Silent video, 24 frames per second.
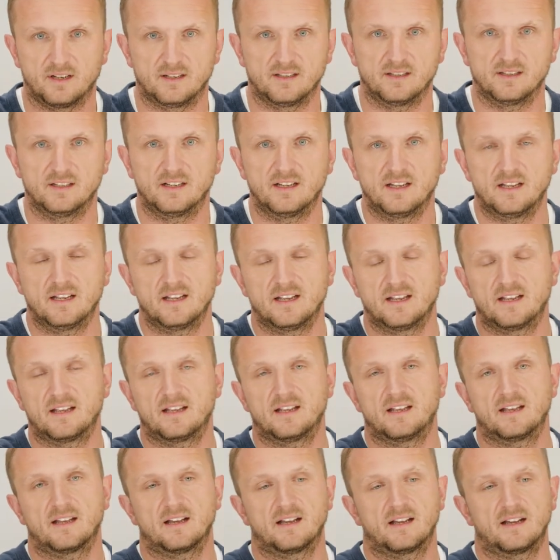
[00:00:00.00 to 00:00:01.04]
and
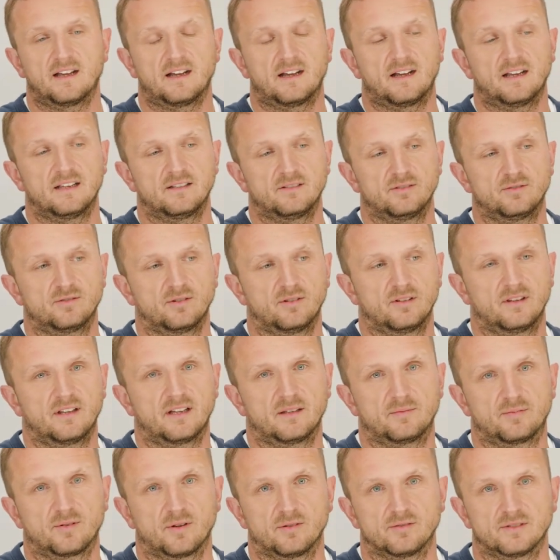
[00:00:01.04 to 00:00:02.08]
I enjoyed
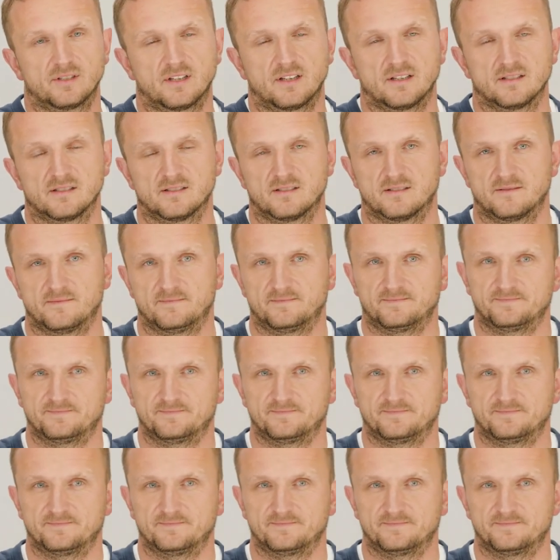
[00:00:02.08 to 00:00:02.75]
that process.